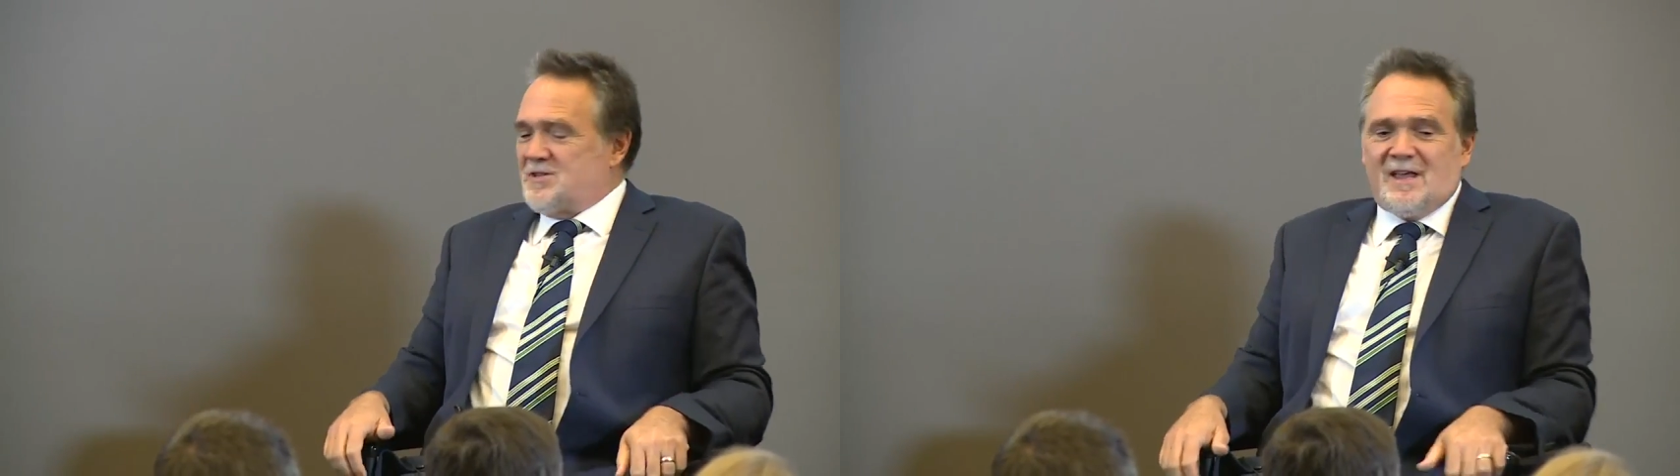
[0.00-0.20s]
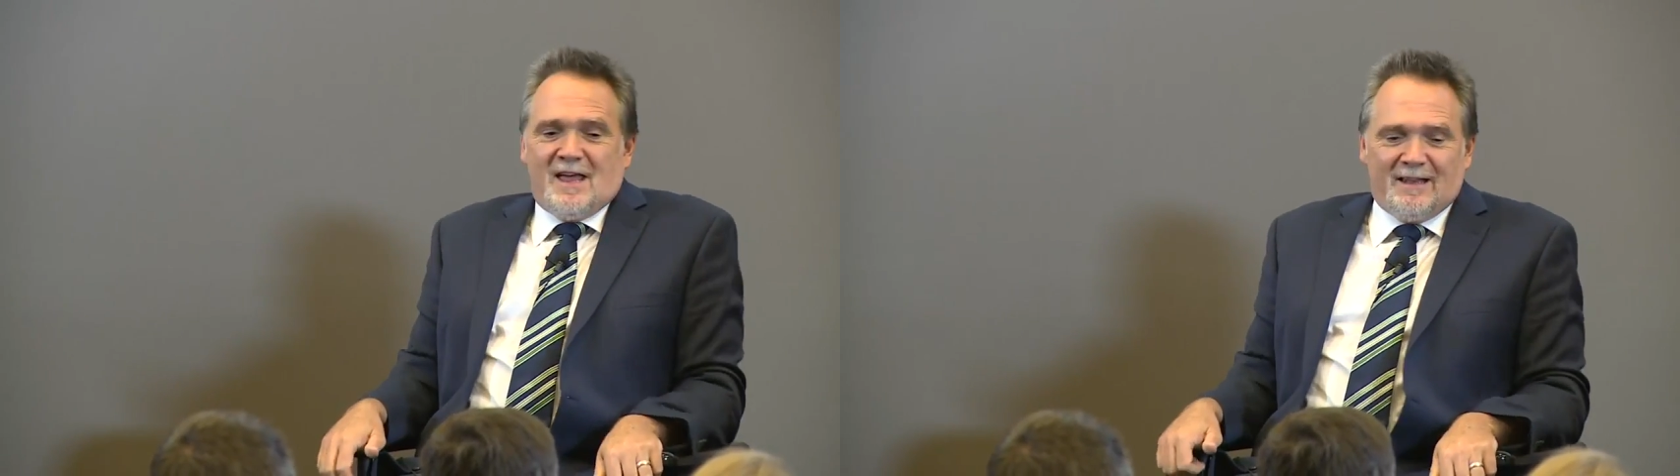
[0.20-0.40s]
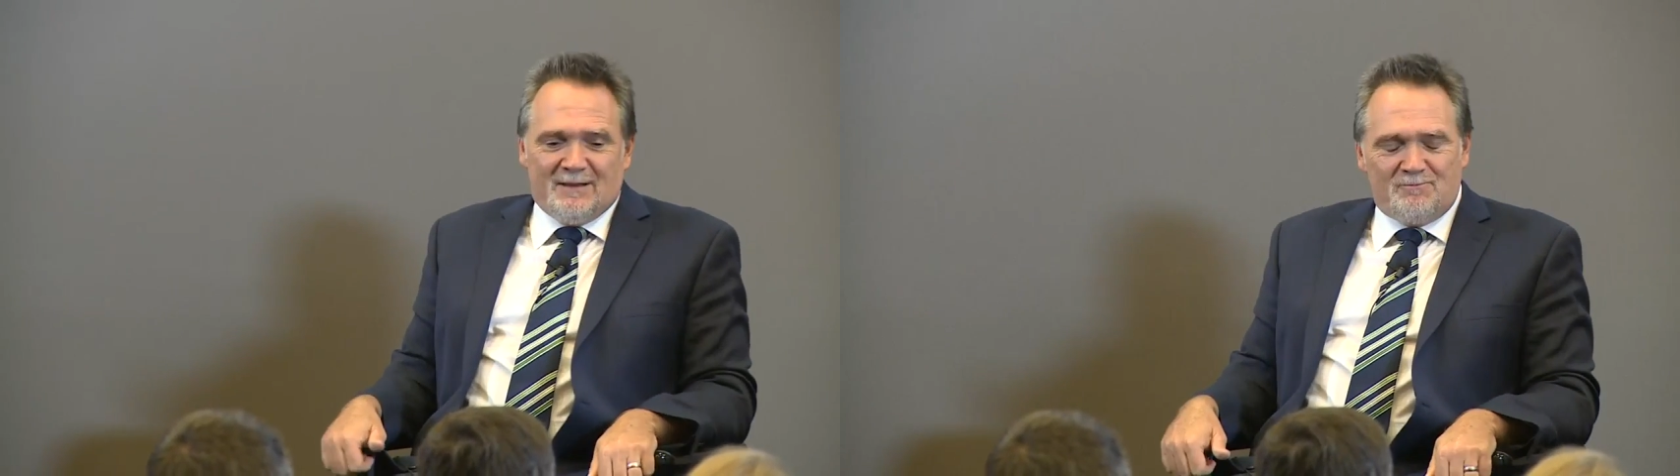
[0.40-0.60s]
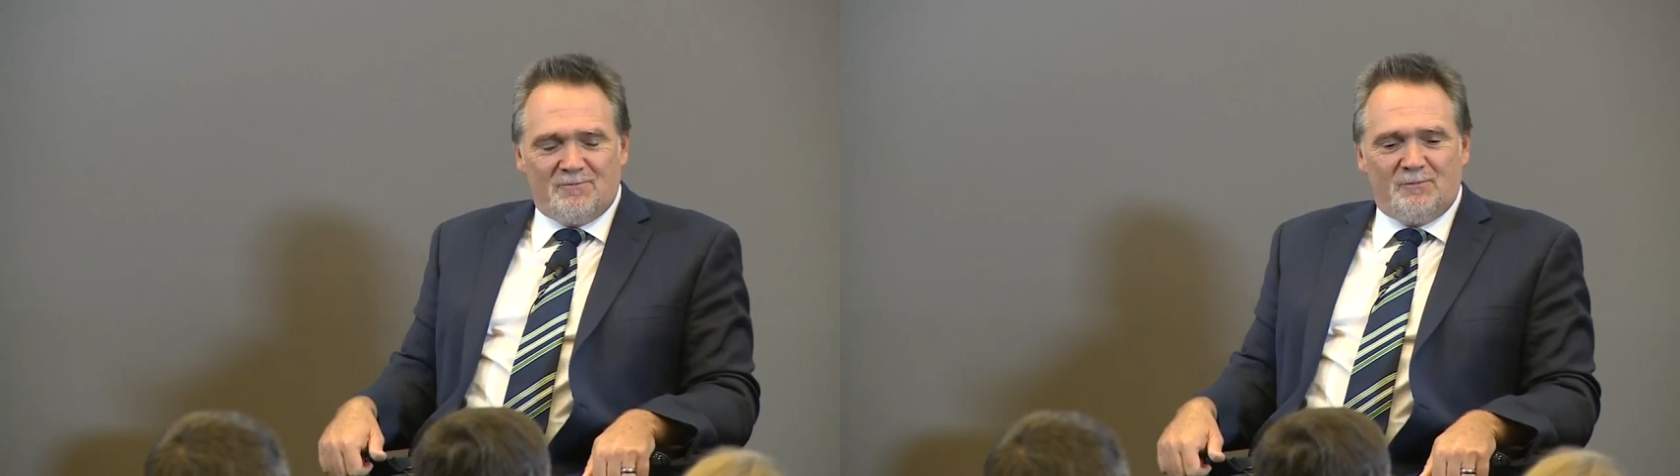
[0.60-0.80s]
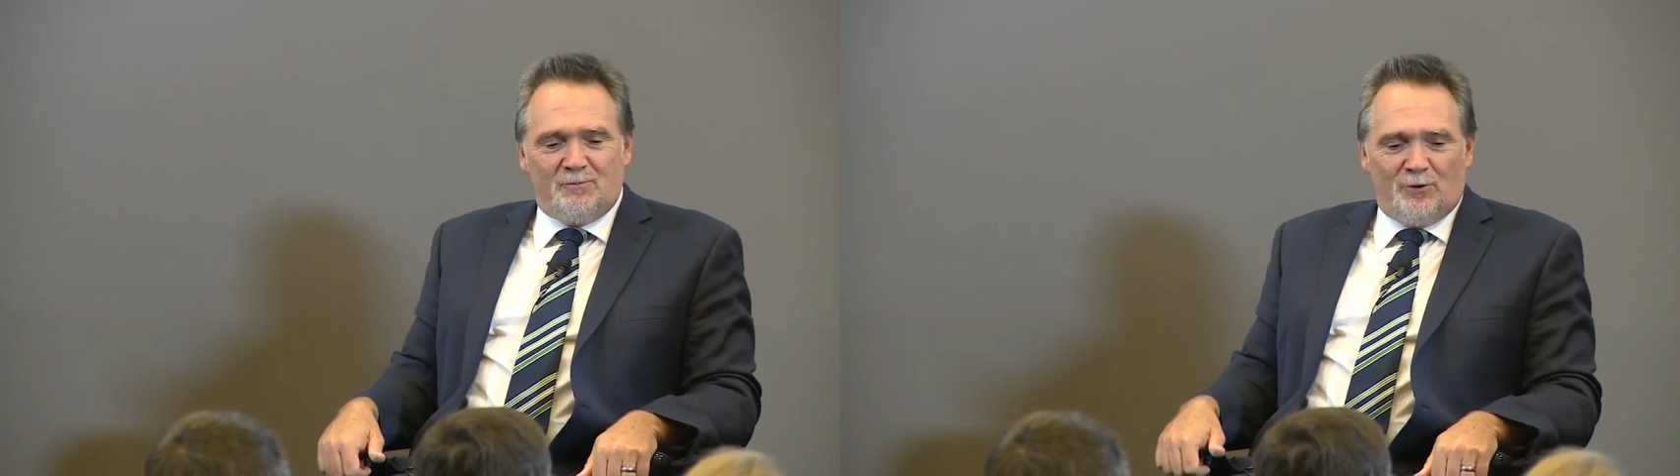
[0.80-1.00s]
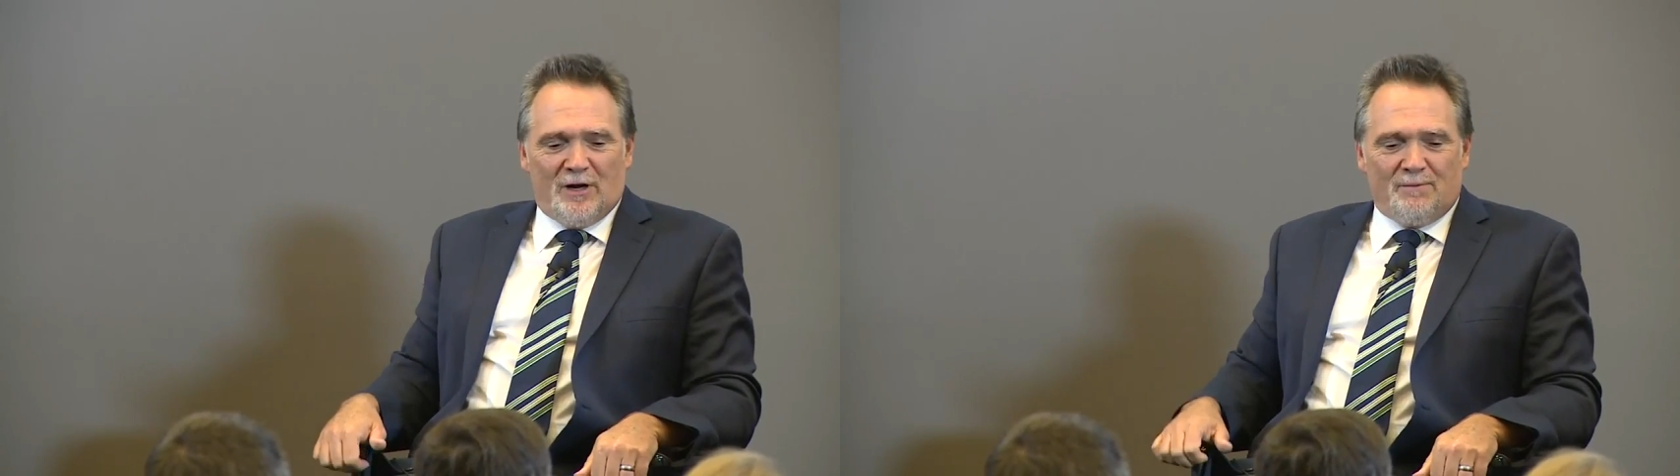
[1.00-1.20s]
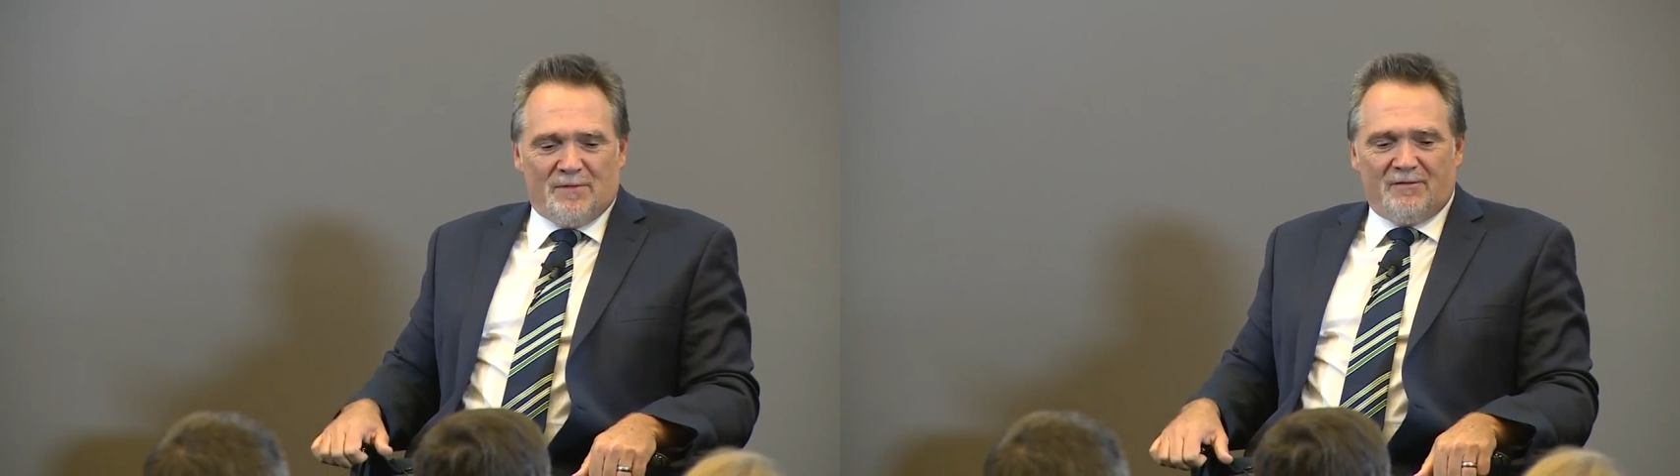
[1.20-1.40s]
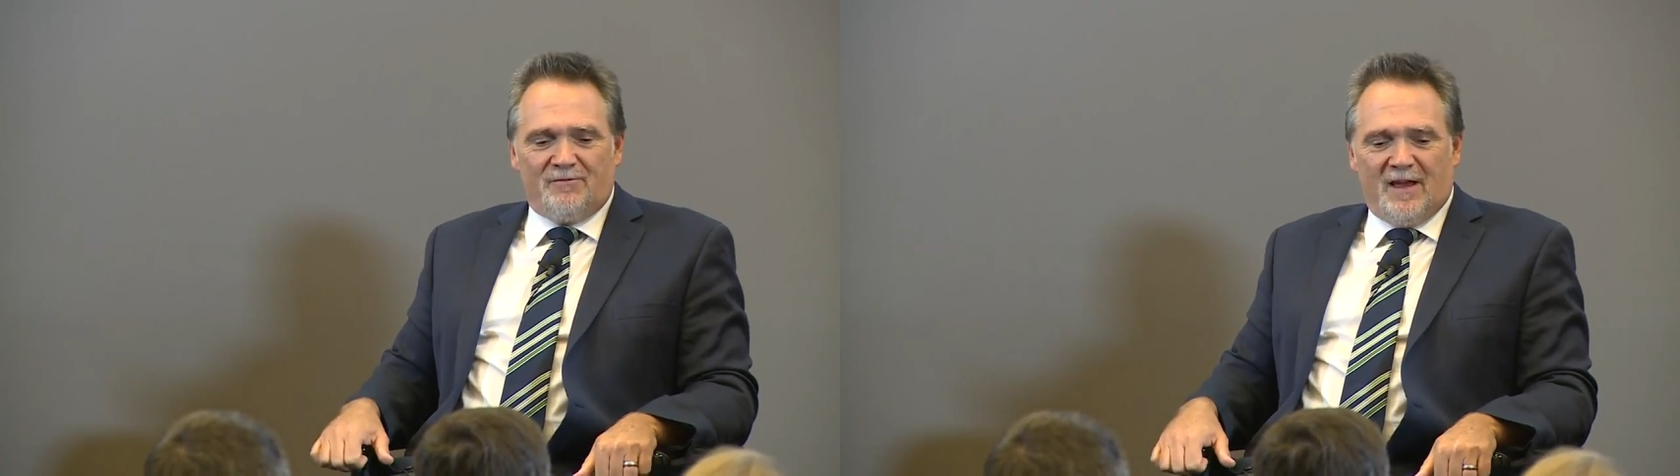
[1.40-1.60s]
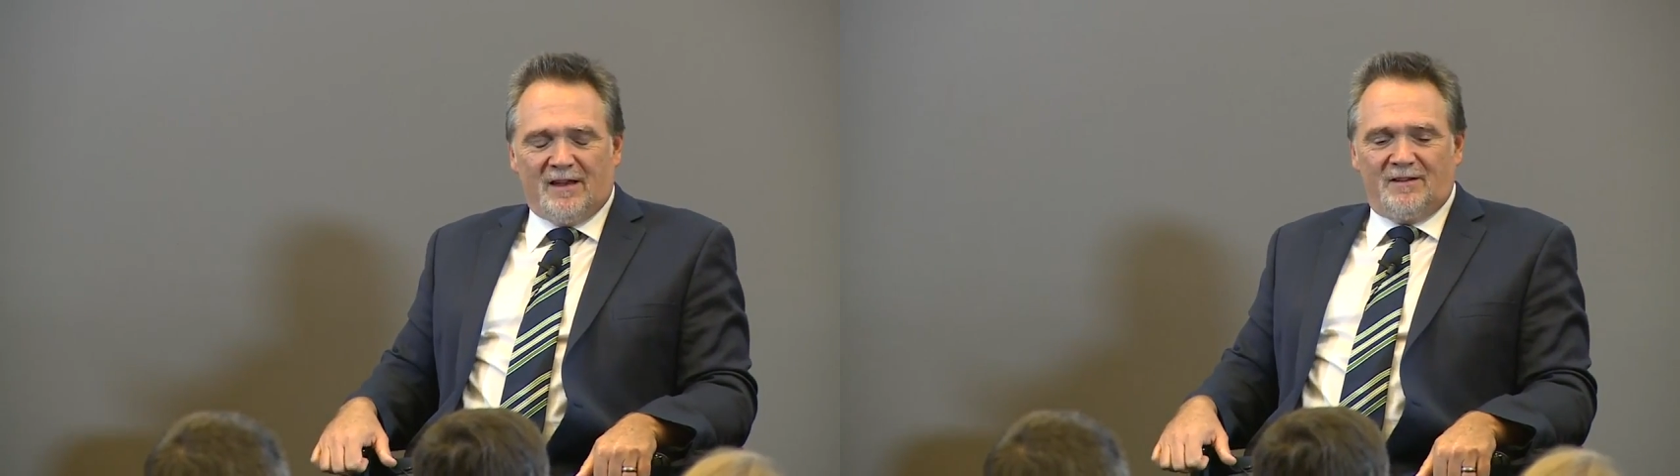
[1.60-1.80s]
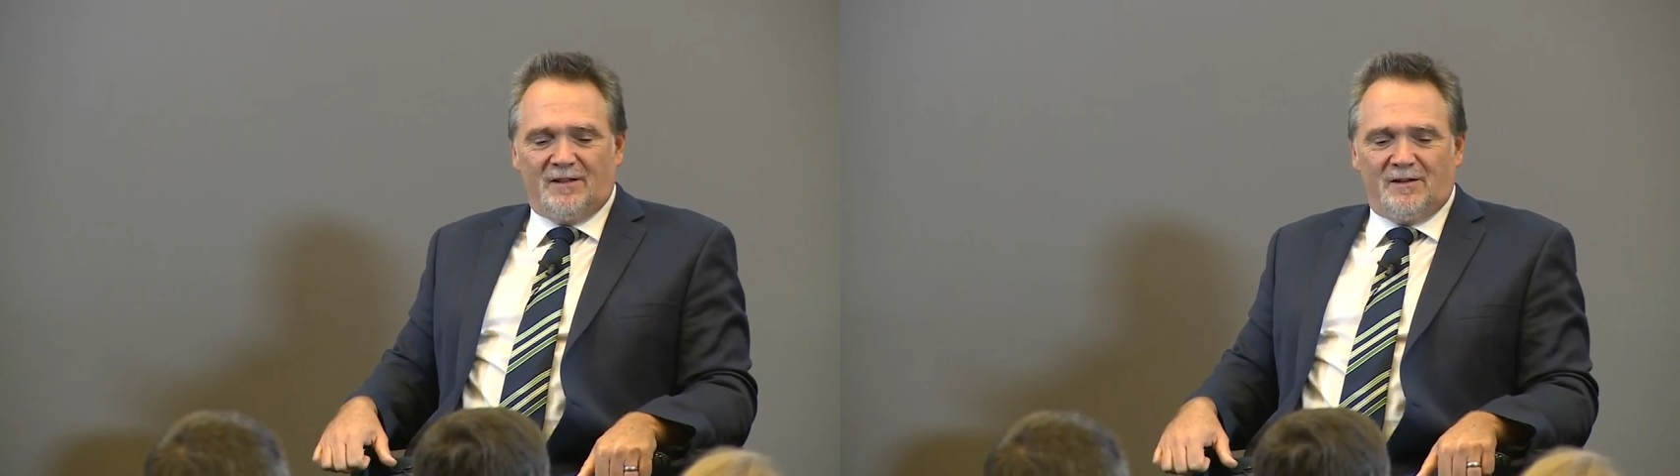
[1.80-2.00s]
Hadley brought up that
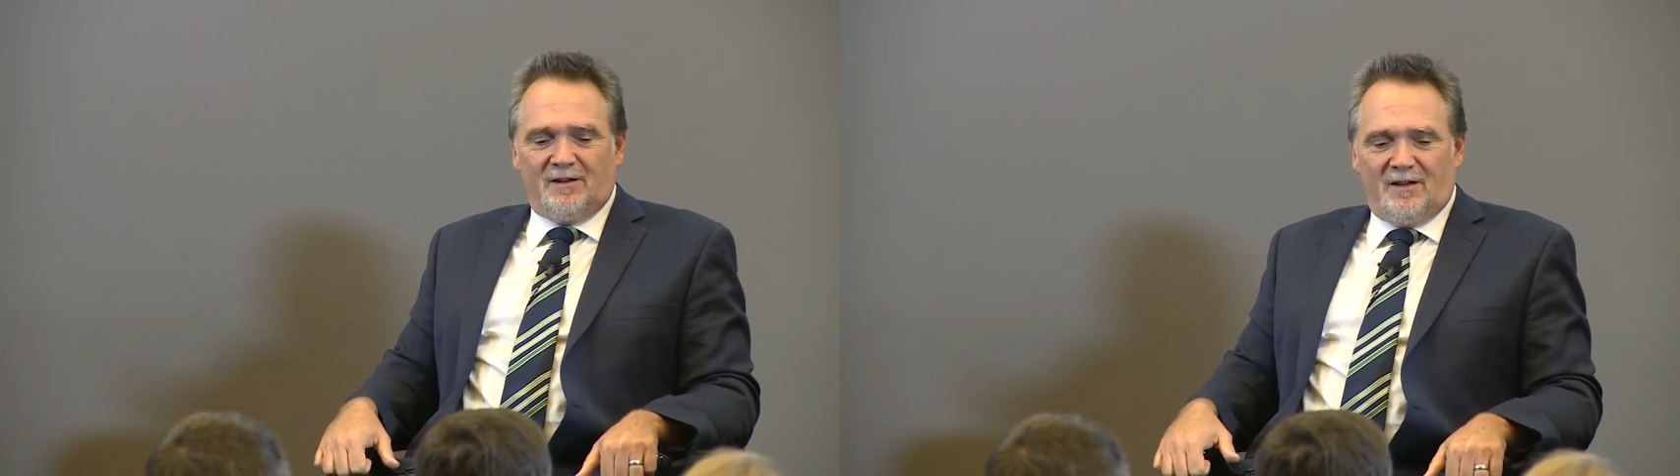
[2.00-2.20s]
fact that,